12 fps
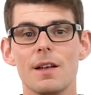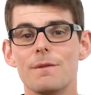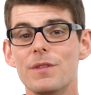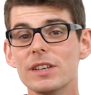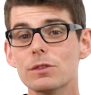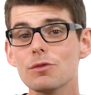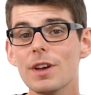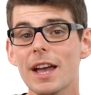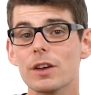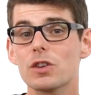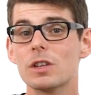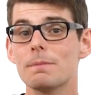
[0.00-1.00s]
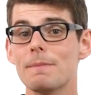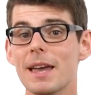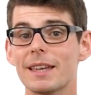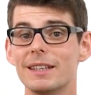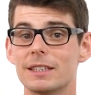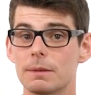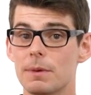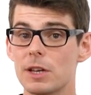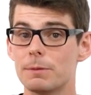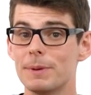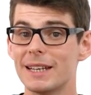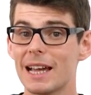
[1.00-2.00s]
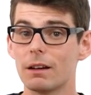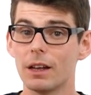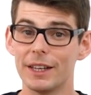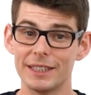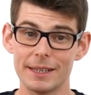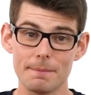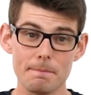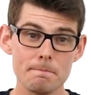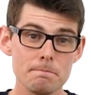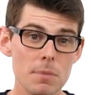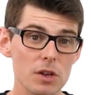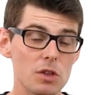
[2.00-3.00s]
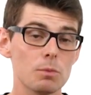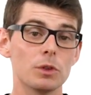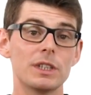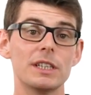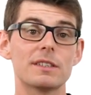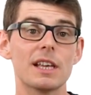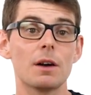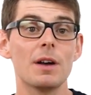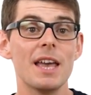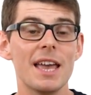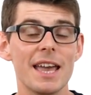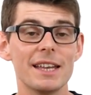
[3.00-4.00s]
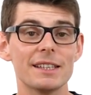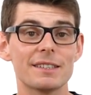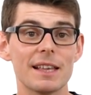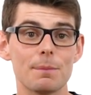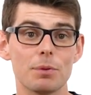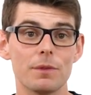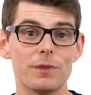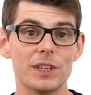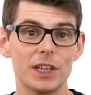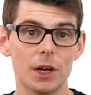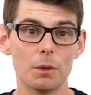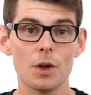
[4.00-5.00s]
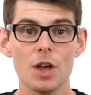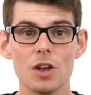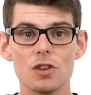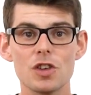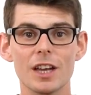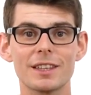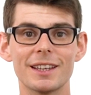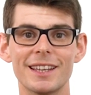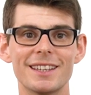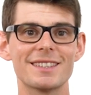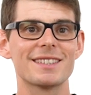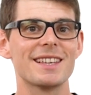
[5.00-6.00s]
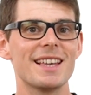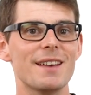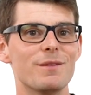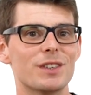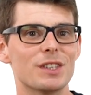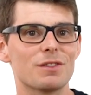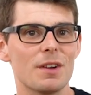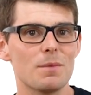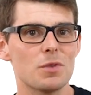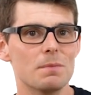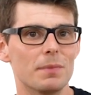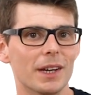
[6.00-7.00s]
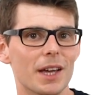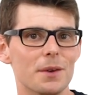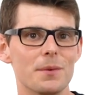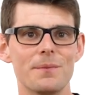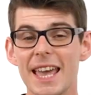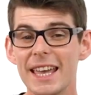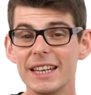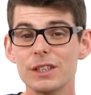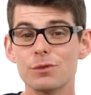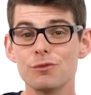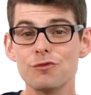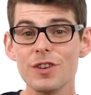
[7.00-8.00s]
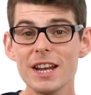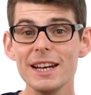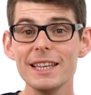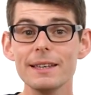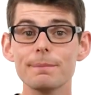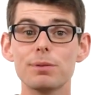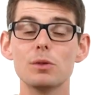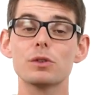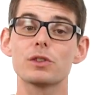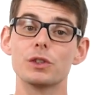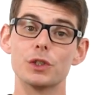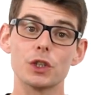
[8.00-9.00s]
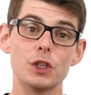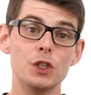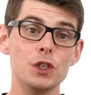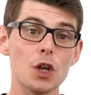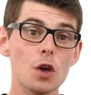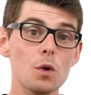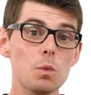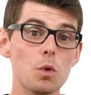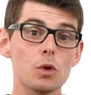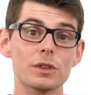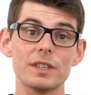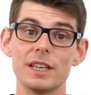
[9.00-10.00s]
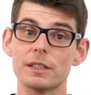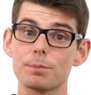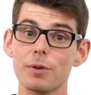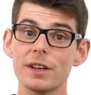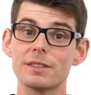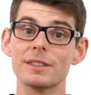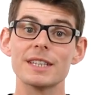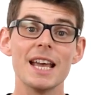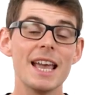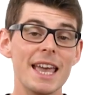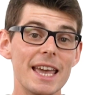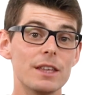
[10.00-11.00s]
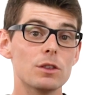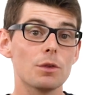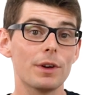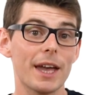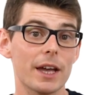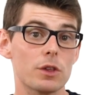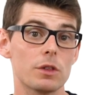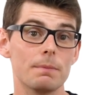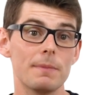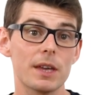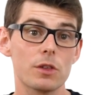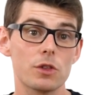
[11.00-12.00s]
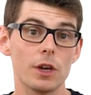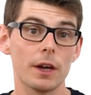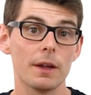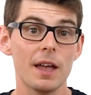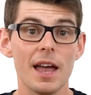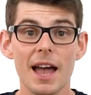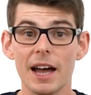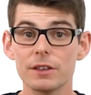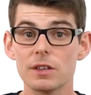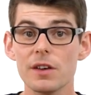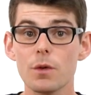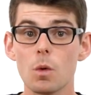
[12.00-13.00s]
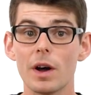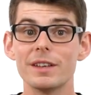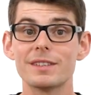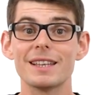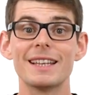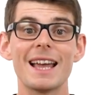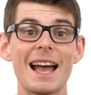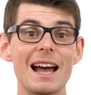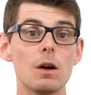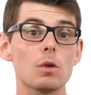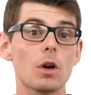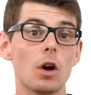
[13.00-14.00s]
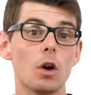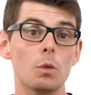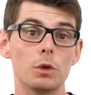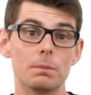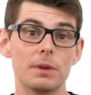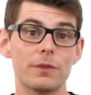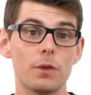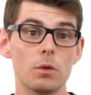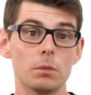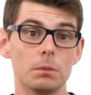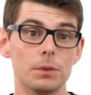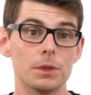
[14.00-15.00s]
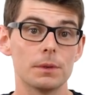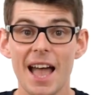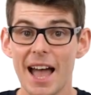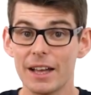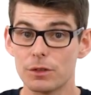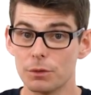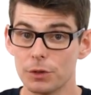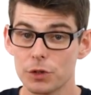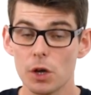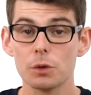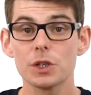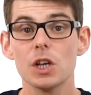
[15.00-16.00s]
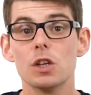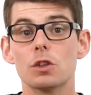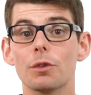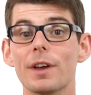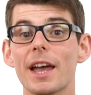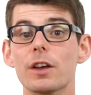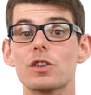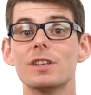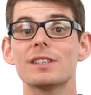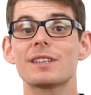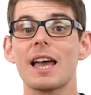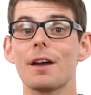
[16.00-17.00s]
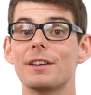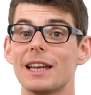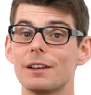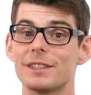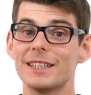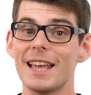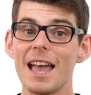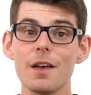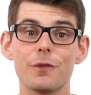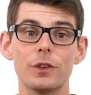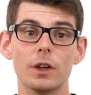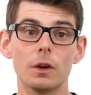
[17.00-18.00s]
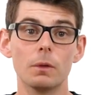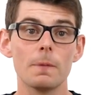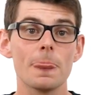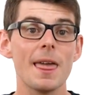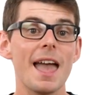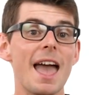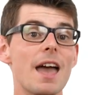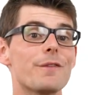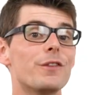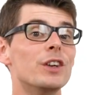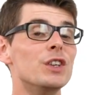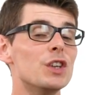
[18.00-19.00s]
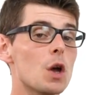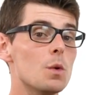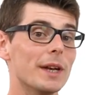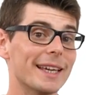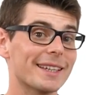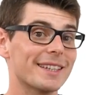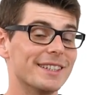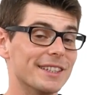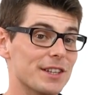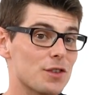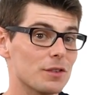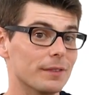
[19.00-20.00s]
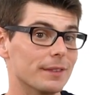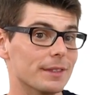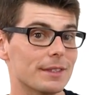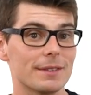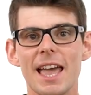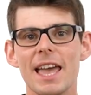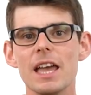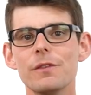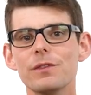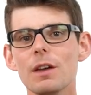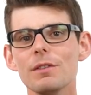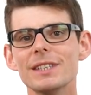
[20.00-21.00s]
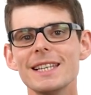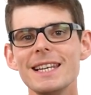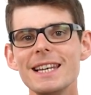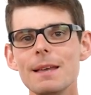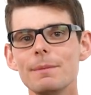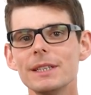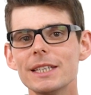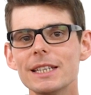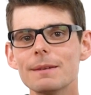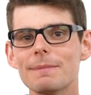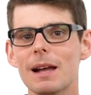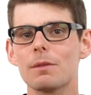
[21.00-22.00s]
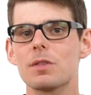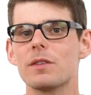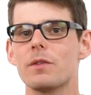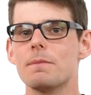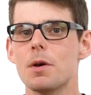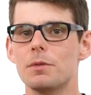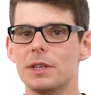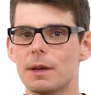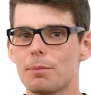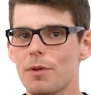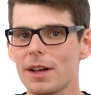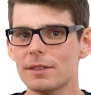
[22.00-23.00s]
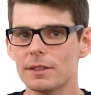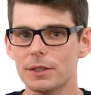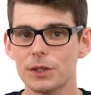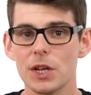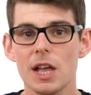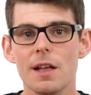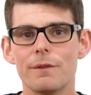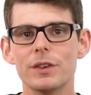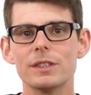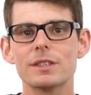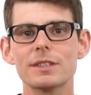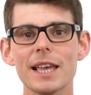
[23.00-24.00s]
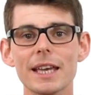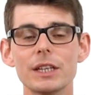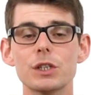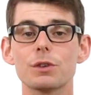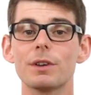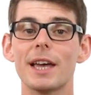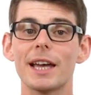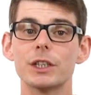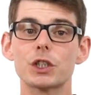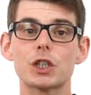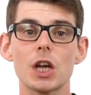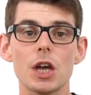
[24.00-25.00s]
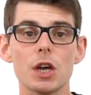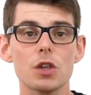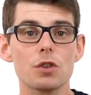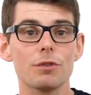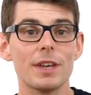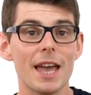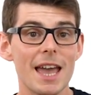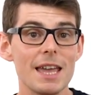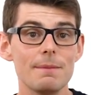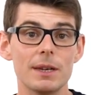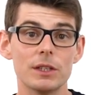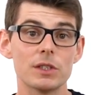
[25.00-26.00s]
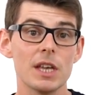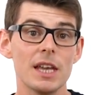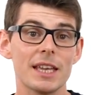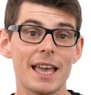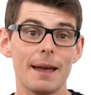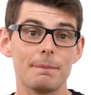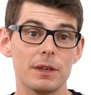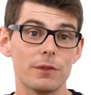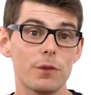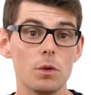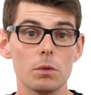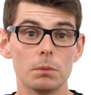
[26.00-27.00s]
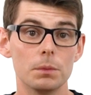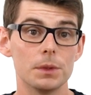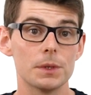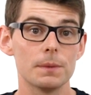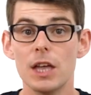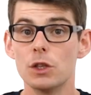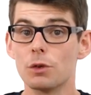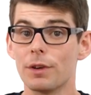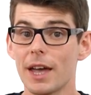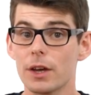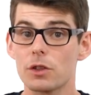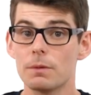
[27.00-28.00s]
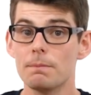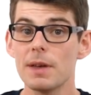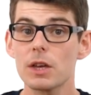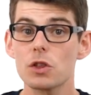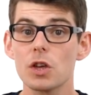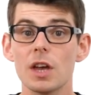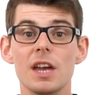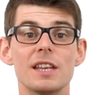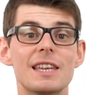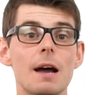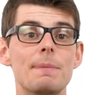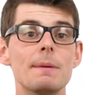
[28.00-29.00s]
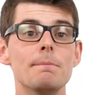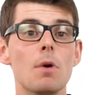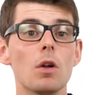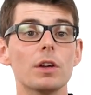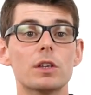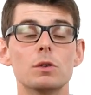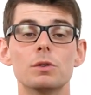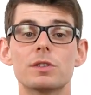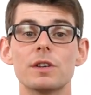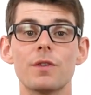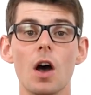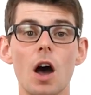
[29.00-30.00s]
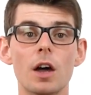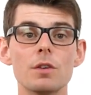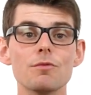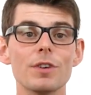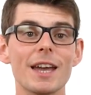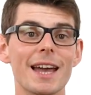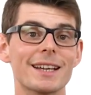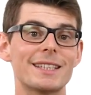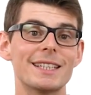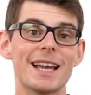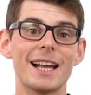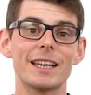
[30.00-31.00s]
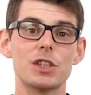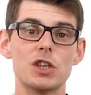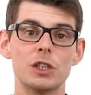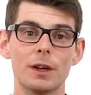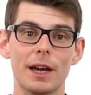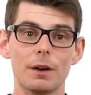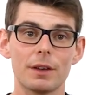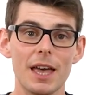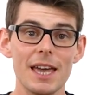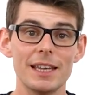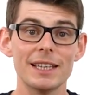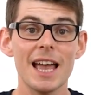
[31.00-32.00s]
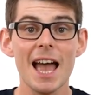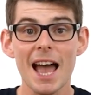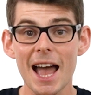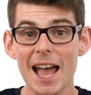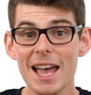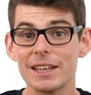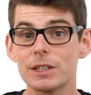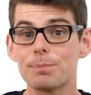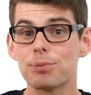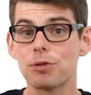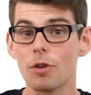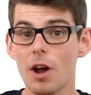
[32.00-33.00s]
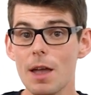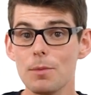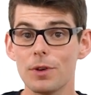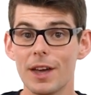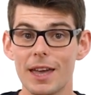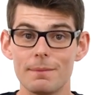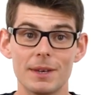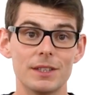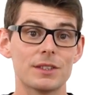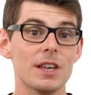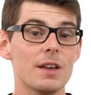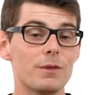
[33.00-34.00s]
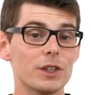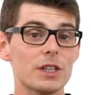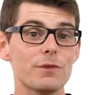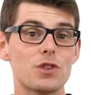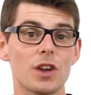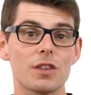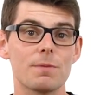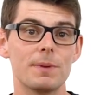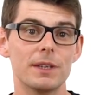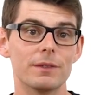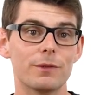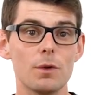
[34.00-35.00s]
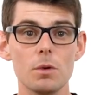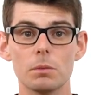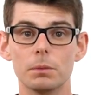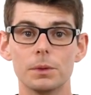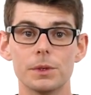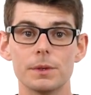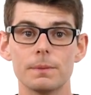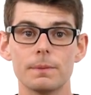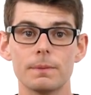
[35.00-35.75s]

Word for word: This reaction and mechanism has been outlined in much more detail in a separate video, check the links in the description below. It is really important no water is present in the reaction mixture, as otherwise an alcohol would be formed. As a result, the reaction is carried out in ethanol, ethanolic conditions. If there is limited amounts of ammonia present, then secondary and tertiary amines can be formed. In the reaction mixture, there'll be molecules of unreacted halogenoalkane and primary amines that have just been formed.